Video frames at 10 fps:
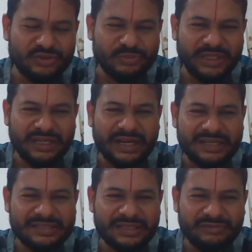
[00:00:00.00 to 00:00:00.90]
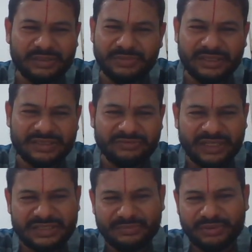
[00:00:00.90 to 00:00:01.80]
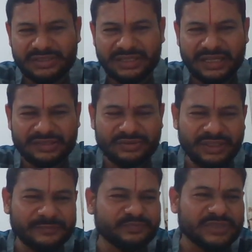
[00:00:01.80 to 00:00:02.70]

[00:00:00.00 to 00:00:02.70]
So many guides are available. It's a very simple syntax only.